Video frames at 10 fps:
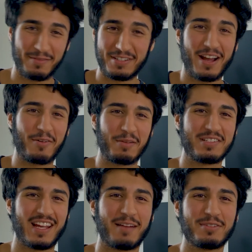That's not what I'm
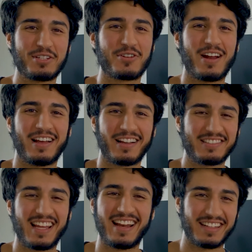saying. I'm just trying to
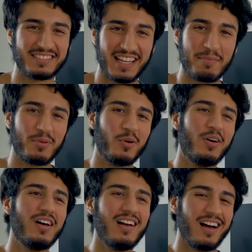set an example
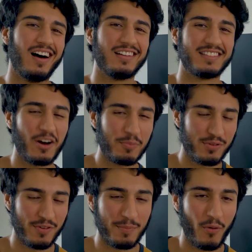to help
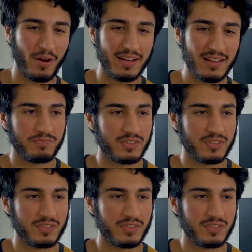prove a point.